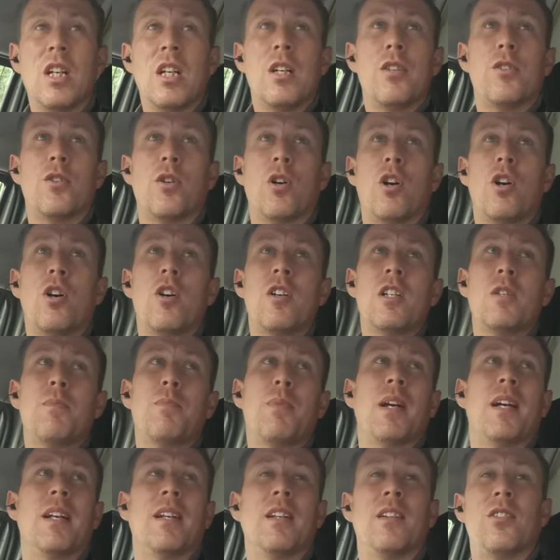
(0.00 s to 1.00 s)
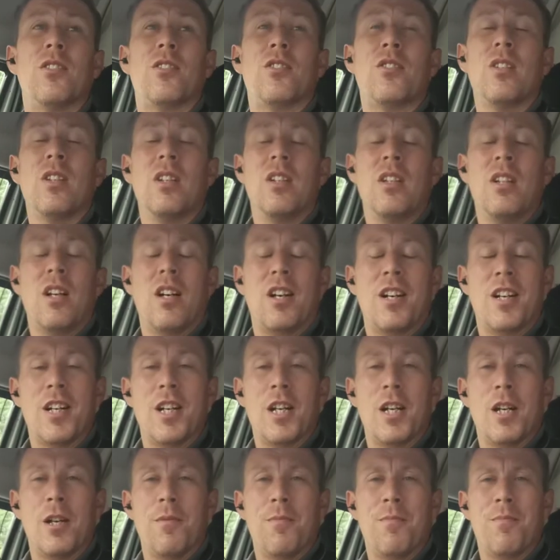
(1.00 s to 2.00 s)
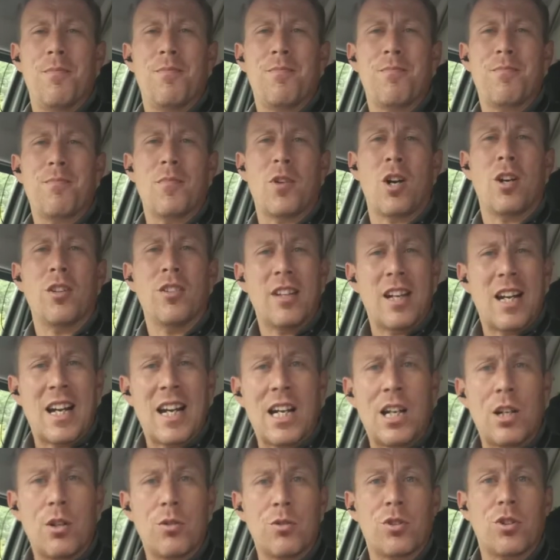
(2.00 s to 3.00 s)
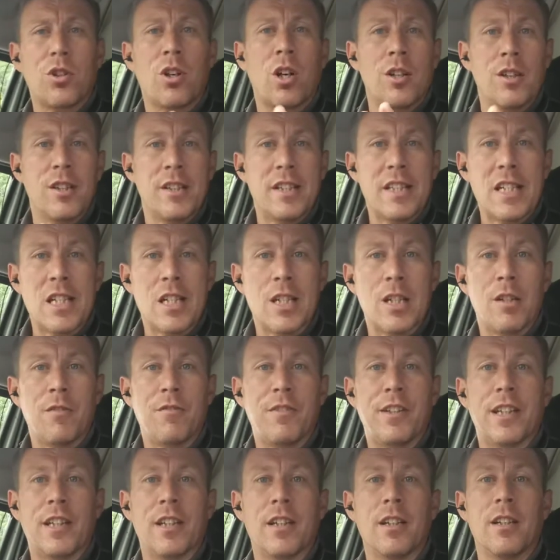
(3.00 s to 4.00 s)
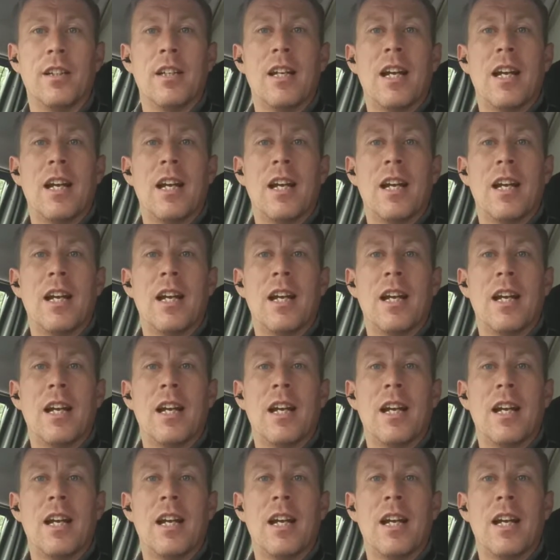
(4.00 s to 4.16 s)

So it all depends on the house, on the area,